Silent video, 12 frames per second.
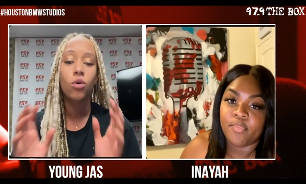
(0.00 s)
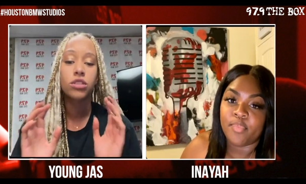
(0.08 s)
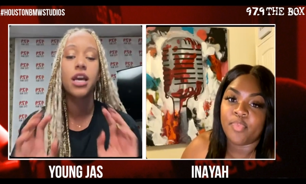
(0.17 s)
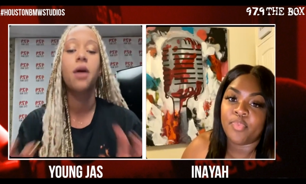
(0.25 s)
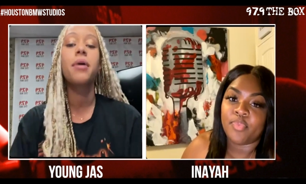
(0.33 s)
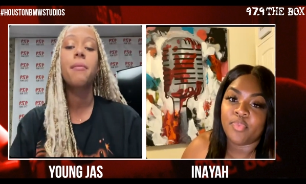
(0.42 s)

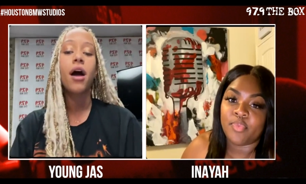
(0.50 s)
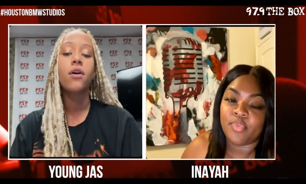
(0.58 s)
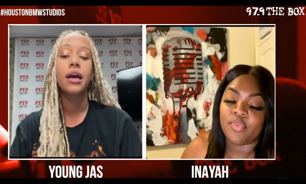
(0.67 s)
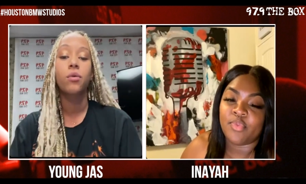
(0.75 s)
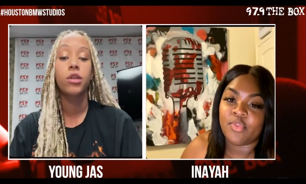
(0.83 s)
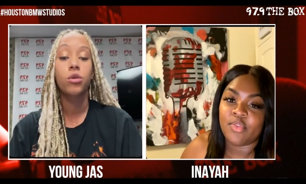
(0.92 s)
Speaker 1: tell me about
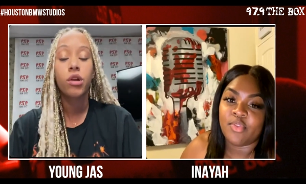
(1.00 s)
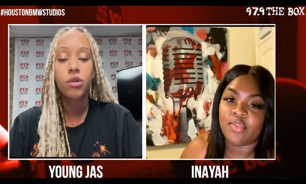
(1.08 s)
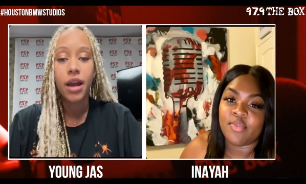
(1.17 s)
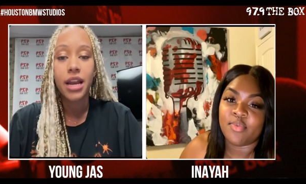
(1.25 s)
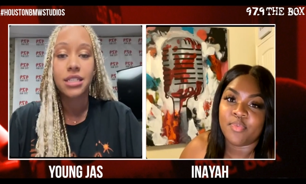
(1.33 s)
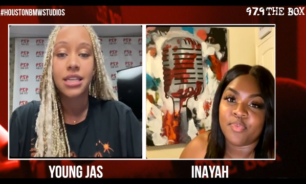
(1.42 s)
like when you were
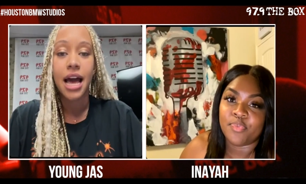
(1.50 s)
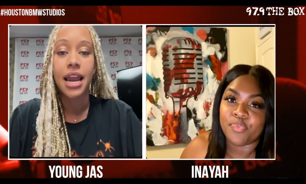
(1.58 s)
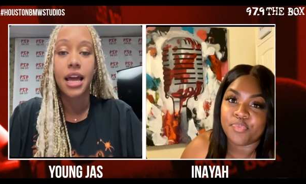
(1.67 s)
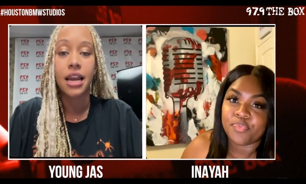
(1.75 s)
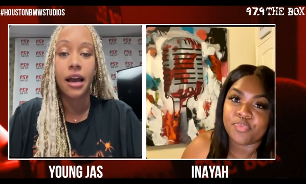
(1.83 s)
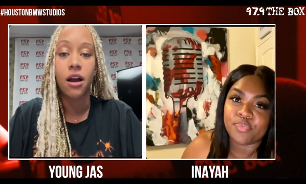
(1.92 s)
creating side
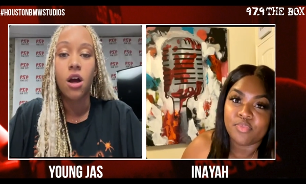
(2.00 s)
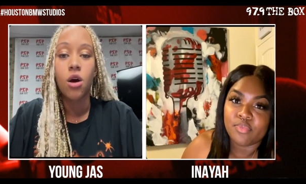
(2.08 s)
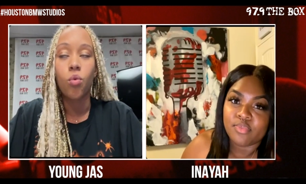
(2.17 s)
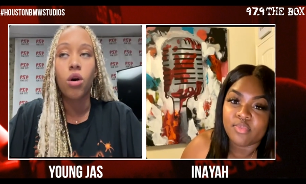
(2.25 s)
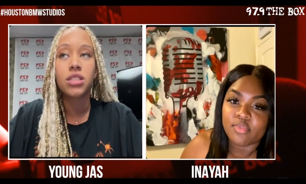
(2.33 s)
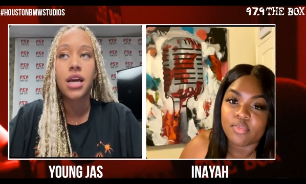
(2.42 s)
A, like
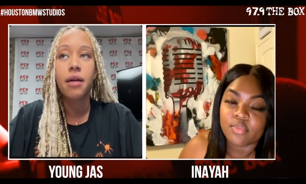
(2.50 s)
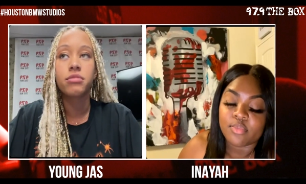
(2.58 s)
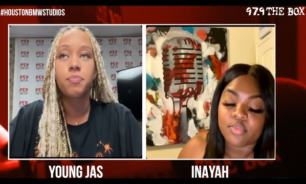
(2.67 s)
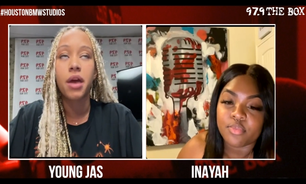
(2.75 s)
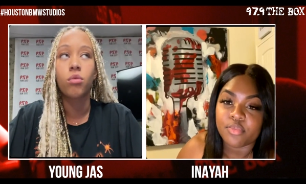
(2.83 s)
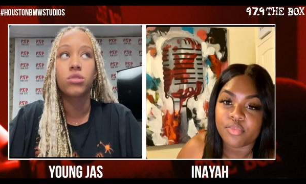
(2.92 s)
what time
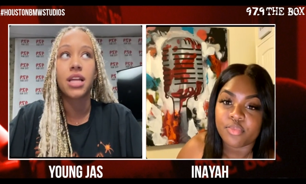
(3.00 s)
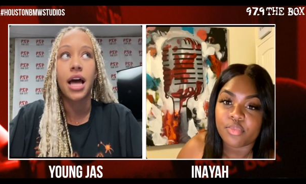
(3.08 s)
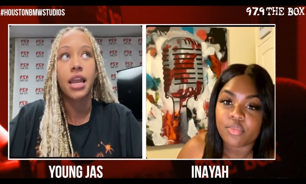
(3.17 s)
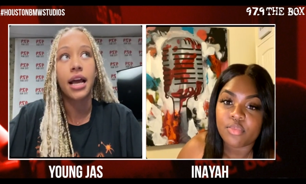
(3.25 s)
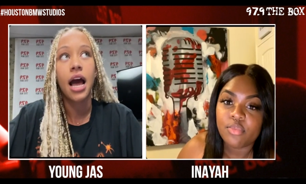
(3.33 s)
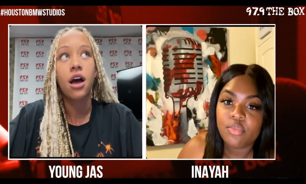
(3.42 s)
span was that?
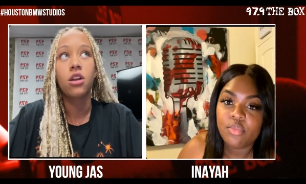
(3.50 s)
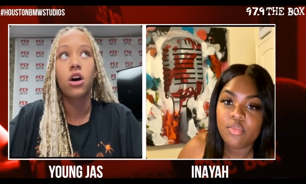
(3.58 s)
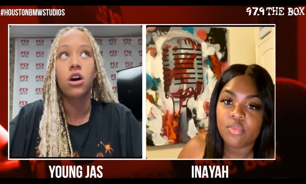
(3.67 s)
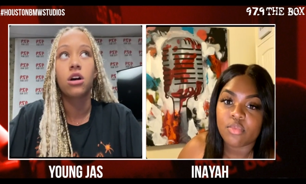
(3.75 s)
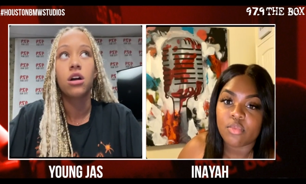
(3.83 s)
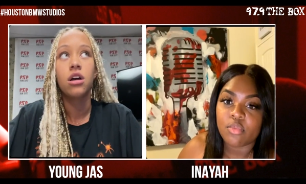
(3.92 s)
Like, how
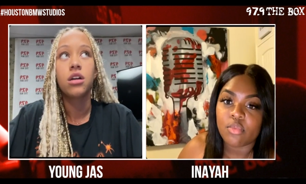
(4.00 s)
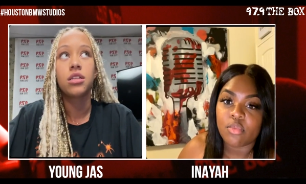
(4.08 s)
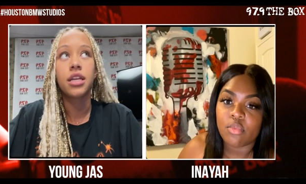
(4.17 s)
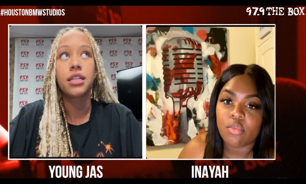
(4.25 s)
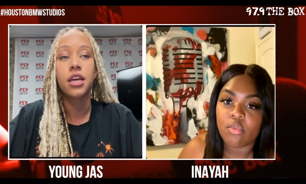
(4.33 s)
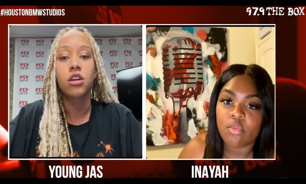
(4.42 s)
long
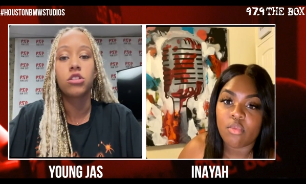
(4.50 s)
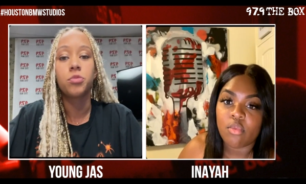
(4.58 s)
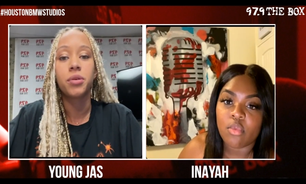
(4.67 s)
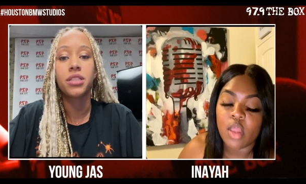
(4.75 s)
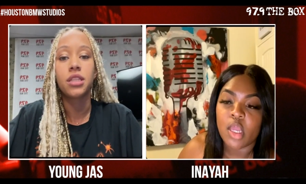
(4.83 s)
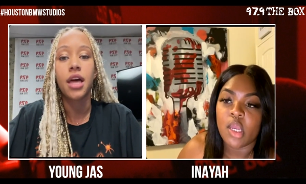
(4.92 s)
did it take you to
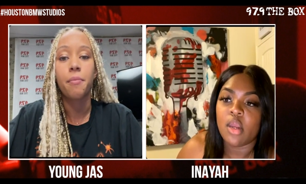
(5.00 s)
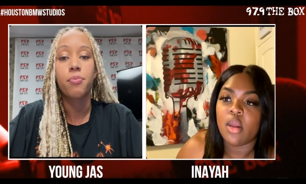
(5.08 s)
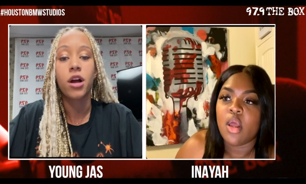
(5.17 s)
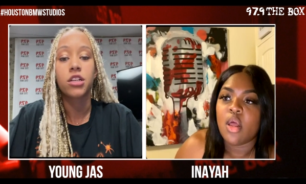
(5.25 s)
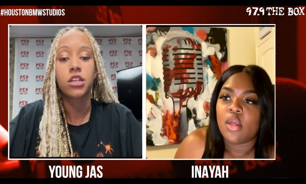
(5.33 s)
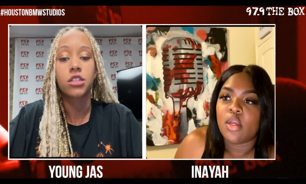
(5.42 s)
put that?
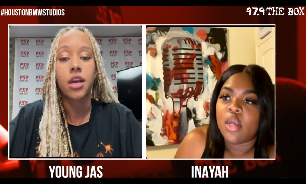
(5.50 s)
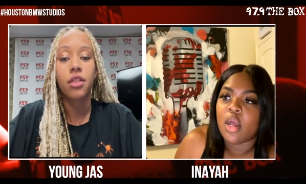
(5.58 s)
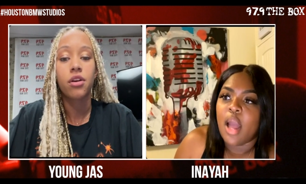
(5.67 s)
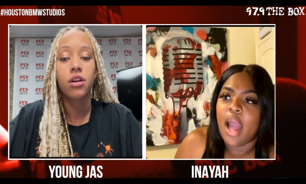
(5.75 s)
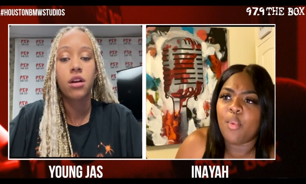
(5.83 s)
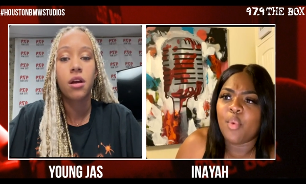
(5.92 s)

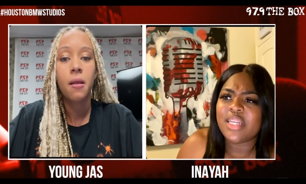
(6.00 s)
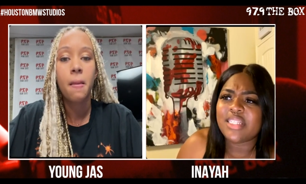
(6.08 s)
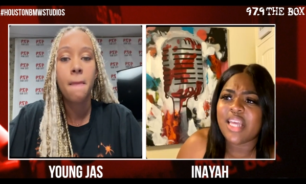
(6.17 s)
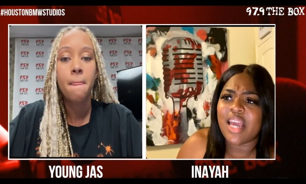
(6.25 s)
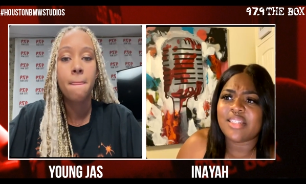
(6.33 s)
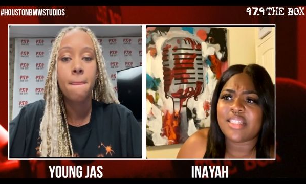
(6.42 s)
Speaker 2: I want
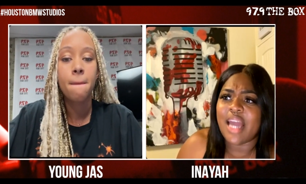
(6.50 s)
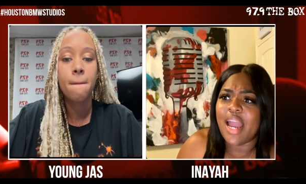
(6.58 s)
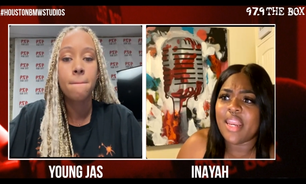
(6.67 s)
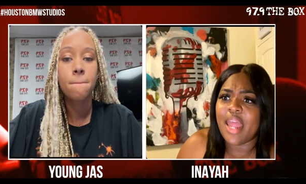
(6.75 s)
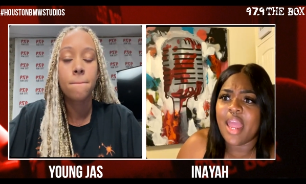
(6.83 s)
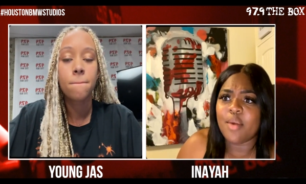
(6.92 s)
to say
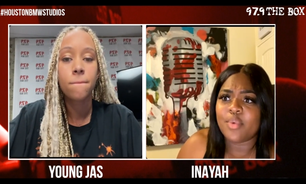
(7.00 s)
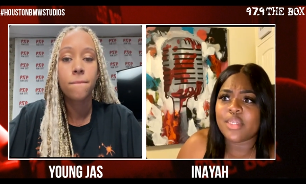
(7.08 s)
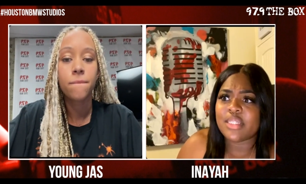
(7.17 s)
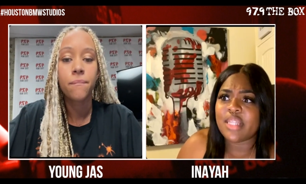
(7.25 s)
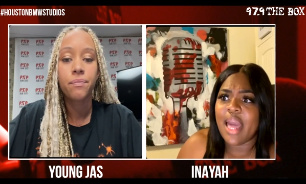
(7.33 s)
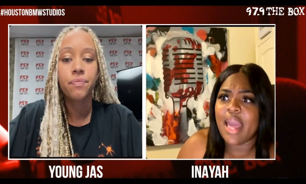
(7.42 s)
side A was
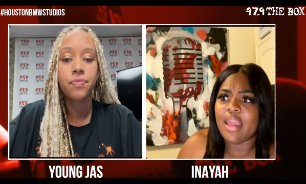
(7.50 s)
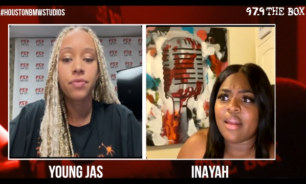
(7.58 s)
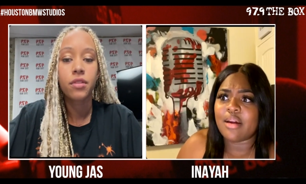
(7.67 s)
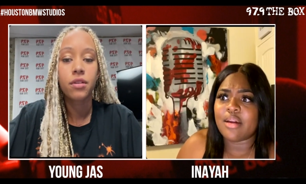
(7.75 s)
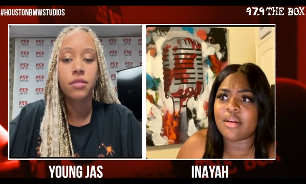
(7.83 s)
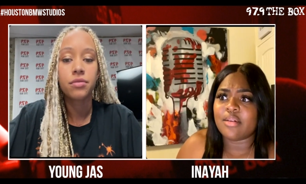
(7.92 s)
like
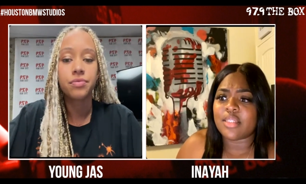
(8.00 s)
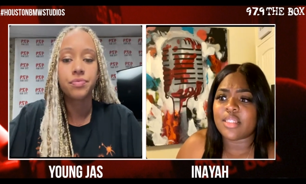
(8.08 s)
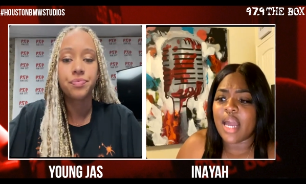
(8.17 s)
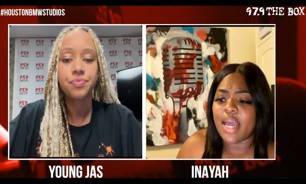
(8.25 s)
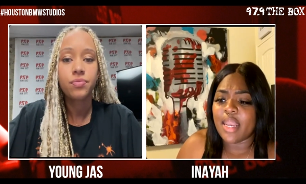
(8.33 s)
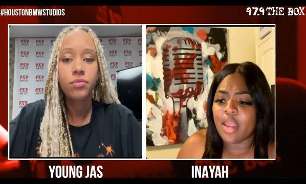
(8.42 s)

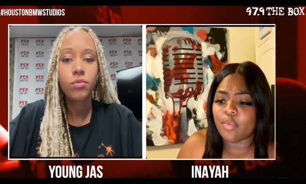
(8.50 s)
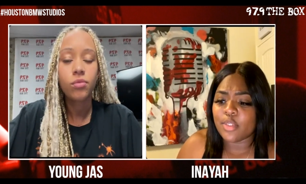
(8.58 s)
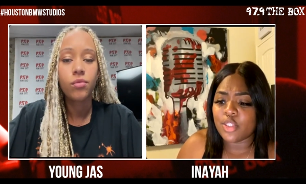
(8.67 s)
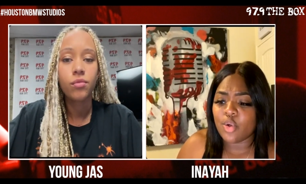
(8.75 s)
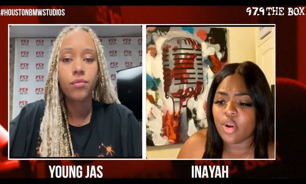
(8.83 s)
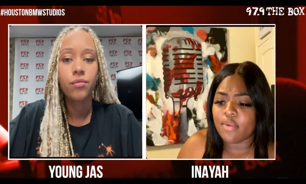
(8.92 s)
side A was
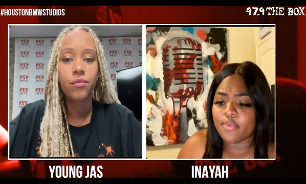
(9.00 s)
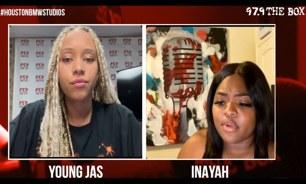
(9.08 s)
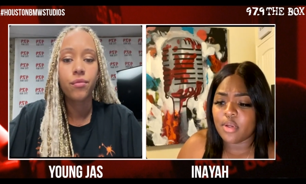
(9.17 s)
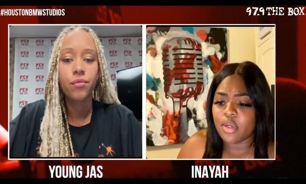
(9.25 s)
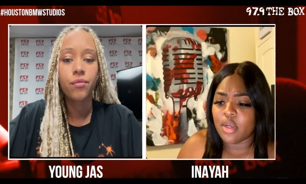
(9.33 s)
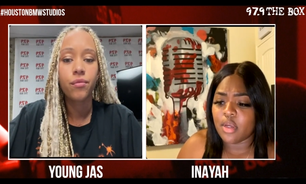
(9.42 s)
sort of a,
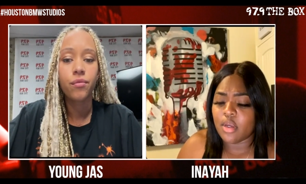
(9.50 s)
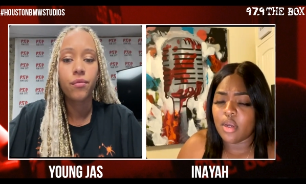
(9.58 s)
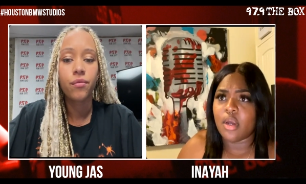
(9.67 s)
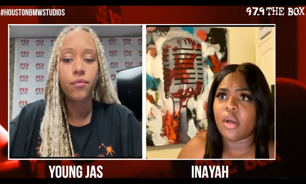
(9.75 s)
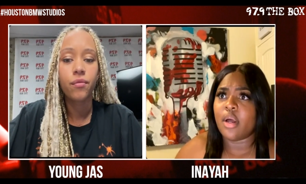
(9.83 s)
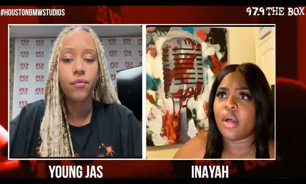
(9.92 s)
a,
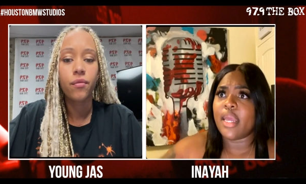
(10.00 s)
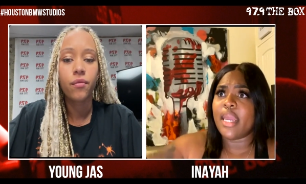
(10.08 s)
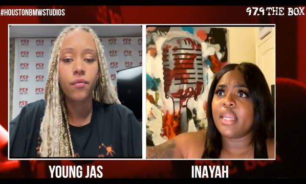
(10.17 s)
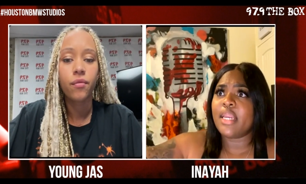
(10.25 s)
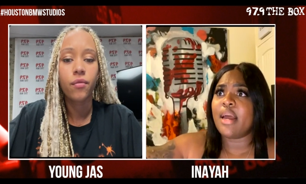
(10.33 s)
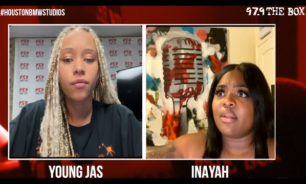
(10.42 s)
a, a
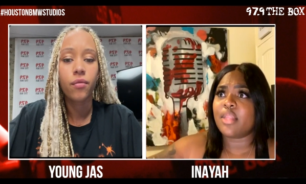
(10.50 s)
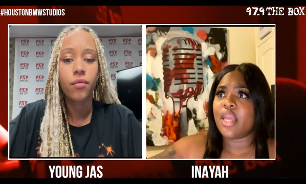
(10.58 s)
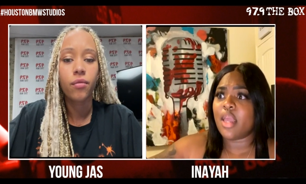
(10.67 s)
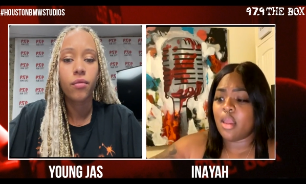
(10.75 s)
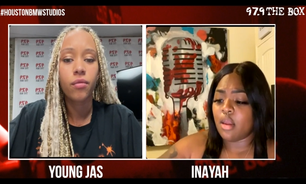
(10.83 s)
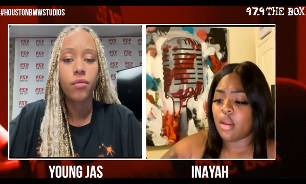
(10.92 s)
in and out
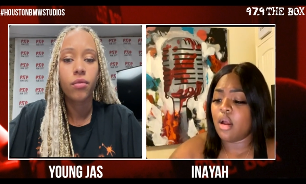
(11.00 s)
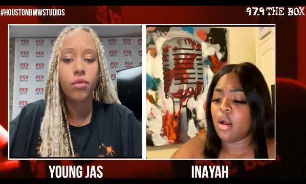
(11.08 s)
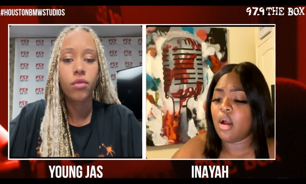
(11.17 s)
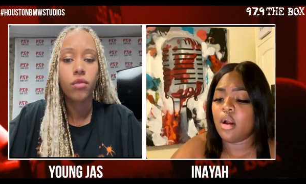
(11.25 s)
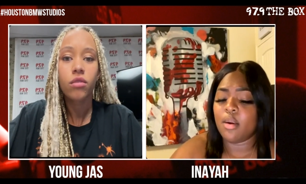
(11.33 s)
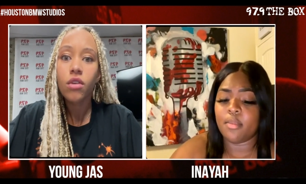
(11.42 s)
thing.
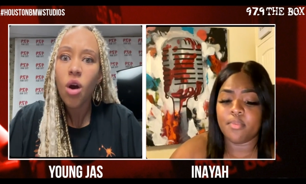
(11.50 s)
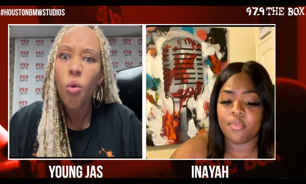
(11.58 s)
Um,